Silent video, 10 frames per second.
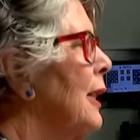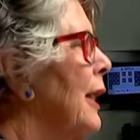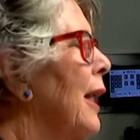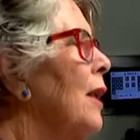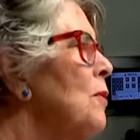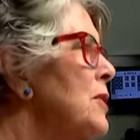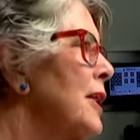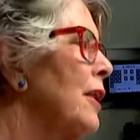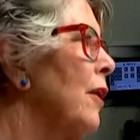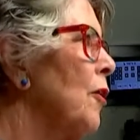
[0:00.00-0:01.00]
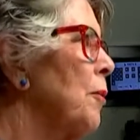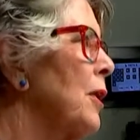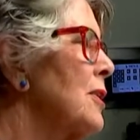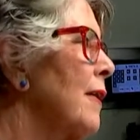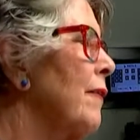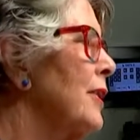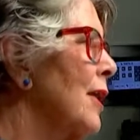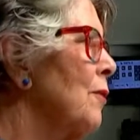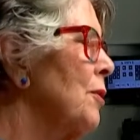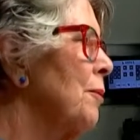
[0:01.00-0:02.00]
And I always said no, because I felt
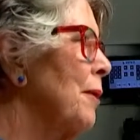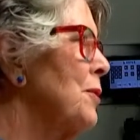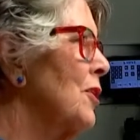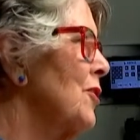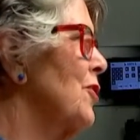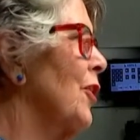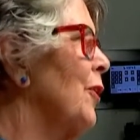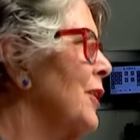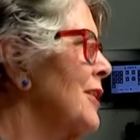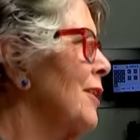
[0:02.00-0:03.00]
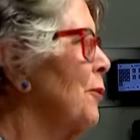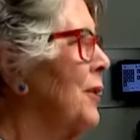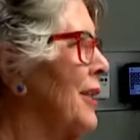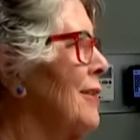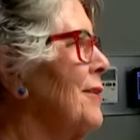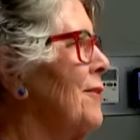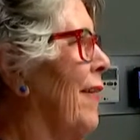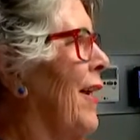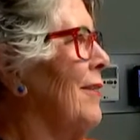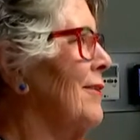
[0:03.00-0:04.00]
I wouldn't be able to control it, and it would get out of
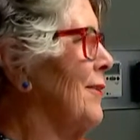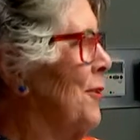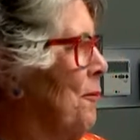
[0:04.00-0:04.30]
hand, and it